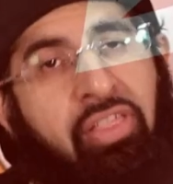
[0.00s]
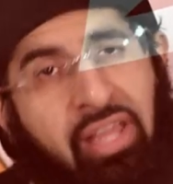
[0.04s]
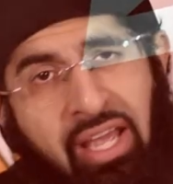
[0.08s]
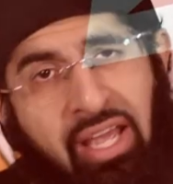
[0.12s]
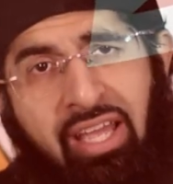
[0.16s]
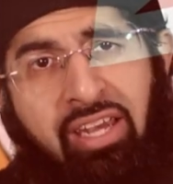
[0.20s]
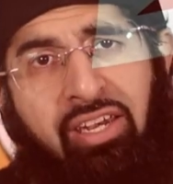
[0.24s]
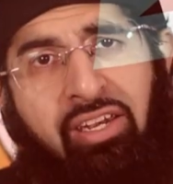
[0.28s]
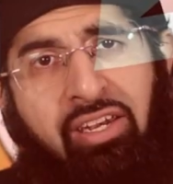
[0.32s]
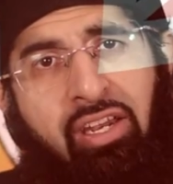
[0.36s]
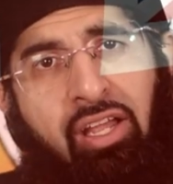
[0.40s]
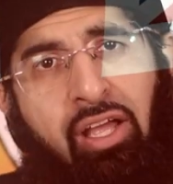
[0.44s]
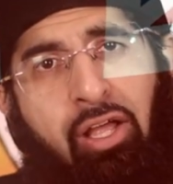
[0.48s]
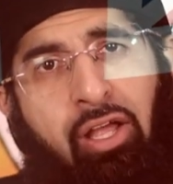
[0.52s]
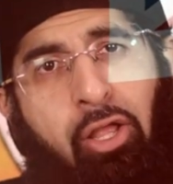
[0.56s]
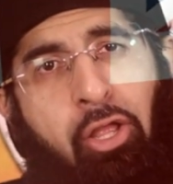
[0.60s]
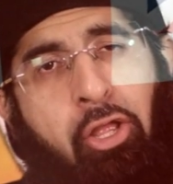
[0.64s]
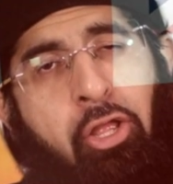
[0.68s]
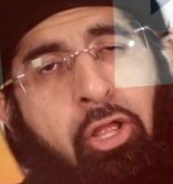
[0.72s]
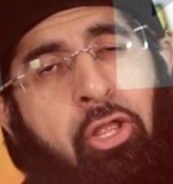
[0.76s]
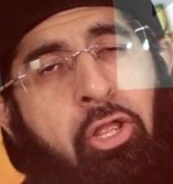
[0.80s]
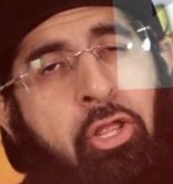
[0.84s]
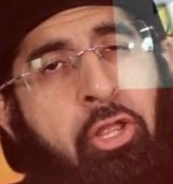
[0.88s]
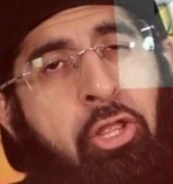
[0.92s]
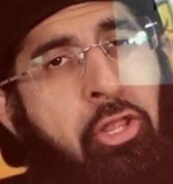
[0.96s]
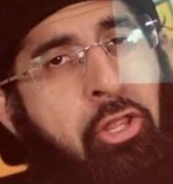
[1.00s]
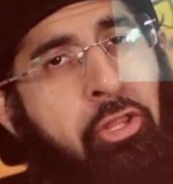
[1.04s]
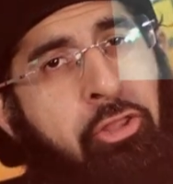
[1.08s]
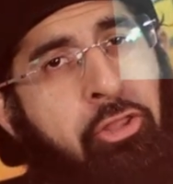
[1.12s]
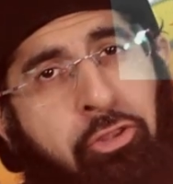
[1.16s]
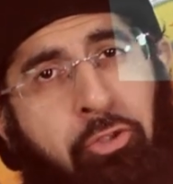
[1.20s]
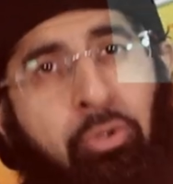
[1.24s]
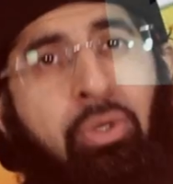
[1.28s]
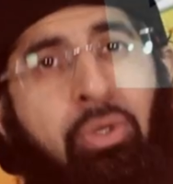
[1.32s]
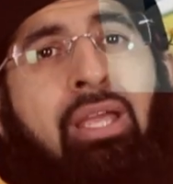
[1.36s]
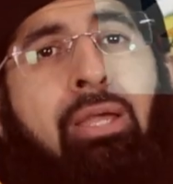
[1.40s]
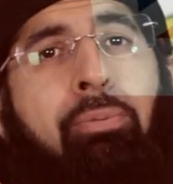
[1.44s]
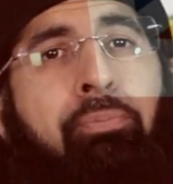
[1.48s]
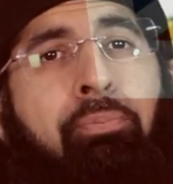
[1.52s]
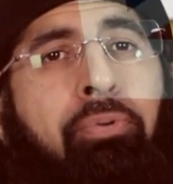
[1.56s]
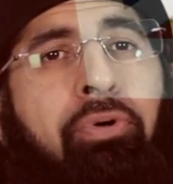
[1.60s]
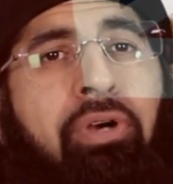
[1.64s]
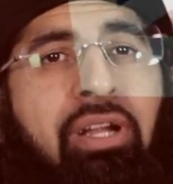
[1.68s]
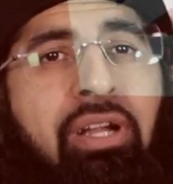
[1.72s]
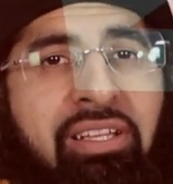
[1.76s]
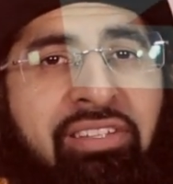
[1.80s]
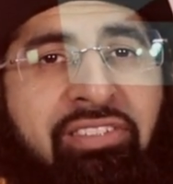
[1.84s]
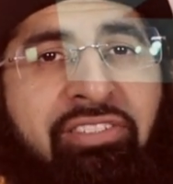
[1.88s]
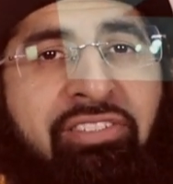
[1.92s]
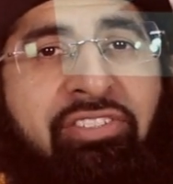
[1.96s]
Then, three
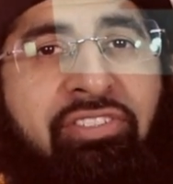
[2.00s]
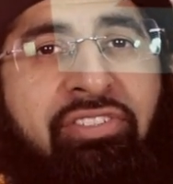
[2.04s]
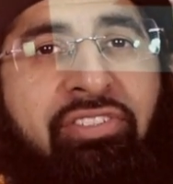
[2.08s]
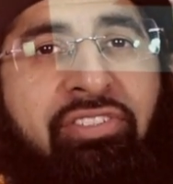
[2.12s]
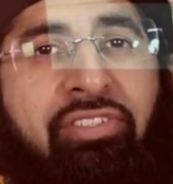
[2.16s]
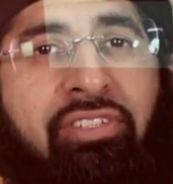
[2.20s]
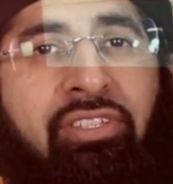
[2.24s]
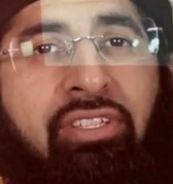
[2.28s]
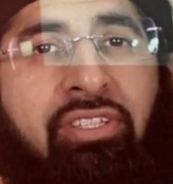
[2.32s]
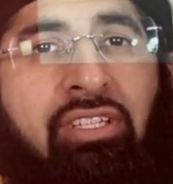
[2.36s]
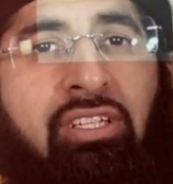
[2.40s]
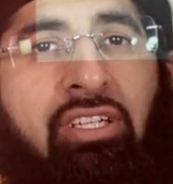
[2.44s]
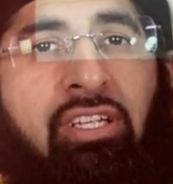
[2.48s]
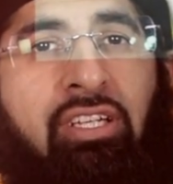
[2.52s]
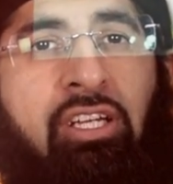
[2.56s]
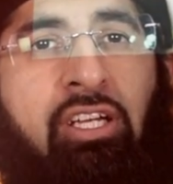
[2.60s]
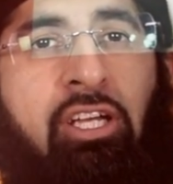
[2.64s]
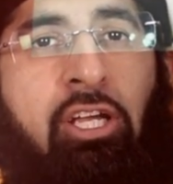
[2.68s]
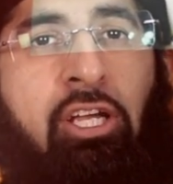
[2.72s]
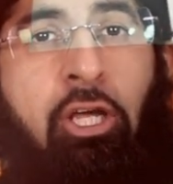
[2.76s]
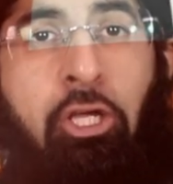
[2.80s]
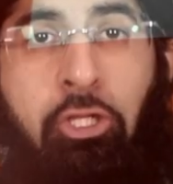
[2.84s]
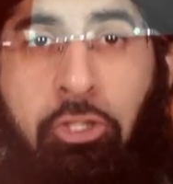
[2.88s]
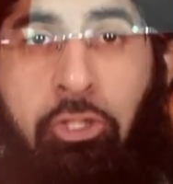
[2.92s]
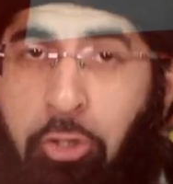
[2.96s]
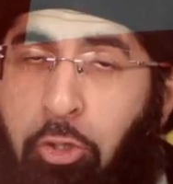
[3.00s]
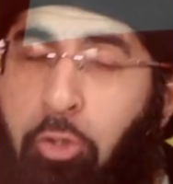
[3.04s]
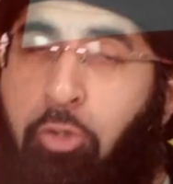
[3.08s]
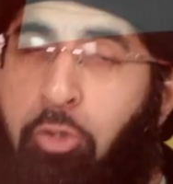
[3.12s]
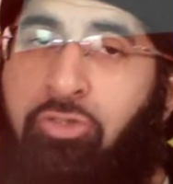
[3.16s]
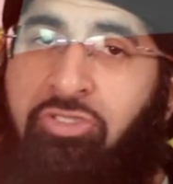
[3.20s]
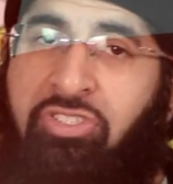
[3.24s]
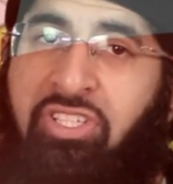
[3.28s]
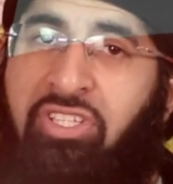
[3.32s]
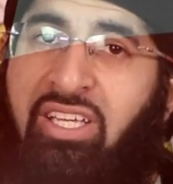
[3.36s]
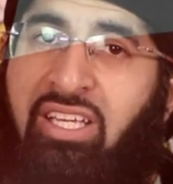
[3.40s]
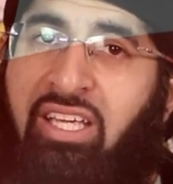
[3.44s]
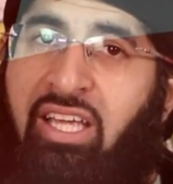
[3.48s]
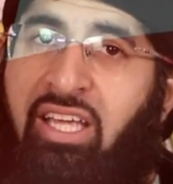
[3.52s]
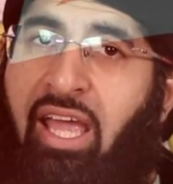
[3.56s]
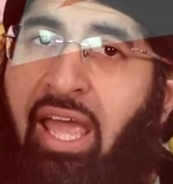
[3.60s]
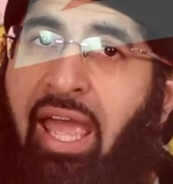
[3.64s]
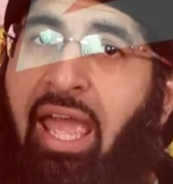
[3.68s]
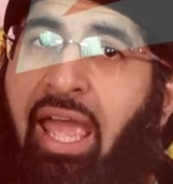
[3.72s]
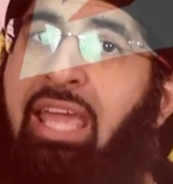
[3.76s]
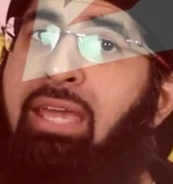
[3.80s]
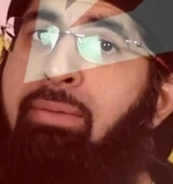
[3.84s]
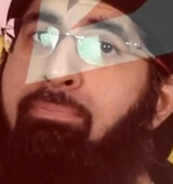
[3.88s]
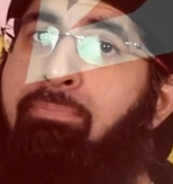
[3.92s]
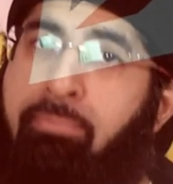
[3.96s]
Brits
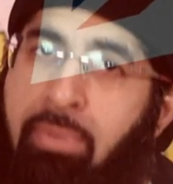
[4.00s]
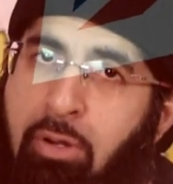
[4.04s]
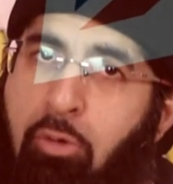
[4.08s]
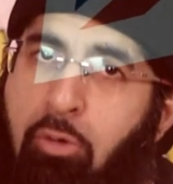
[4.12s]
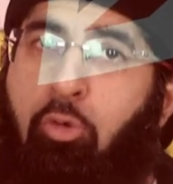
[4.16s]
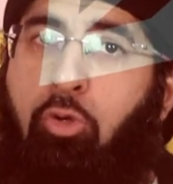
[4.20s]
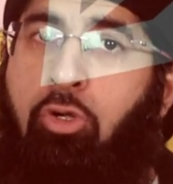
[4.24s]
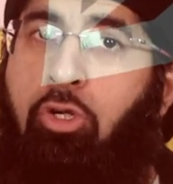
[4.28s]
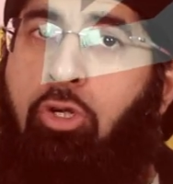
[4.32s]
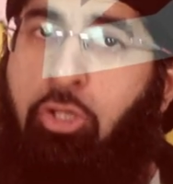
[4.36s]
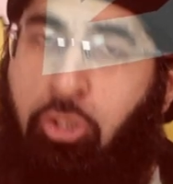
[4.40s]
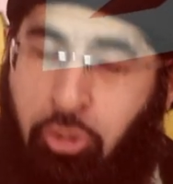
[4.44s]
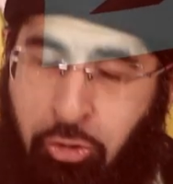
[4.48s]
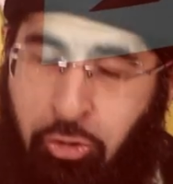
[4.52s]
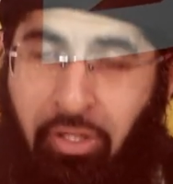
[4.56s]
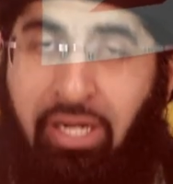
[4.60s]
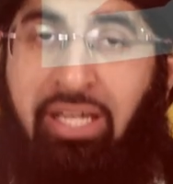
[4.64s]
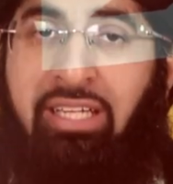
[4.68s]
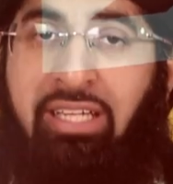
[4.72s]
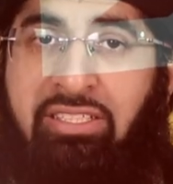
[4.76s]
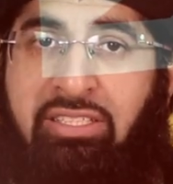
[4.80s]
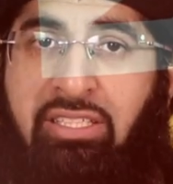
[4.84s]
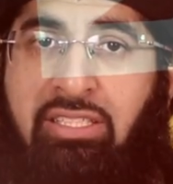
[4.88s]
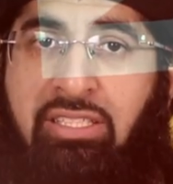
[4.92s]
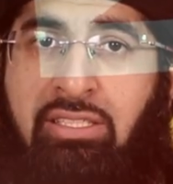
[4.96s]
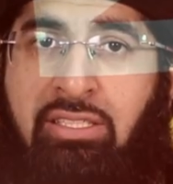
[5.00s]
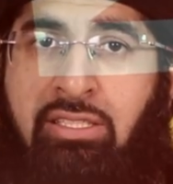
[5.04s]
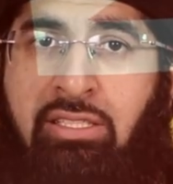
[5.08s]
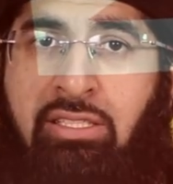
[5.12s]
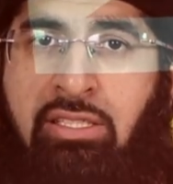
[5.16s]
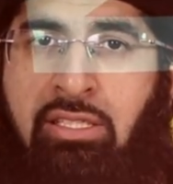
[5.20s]
using a milk crate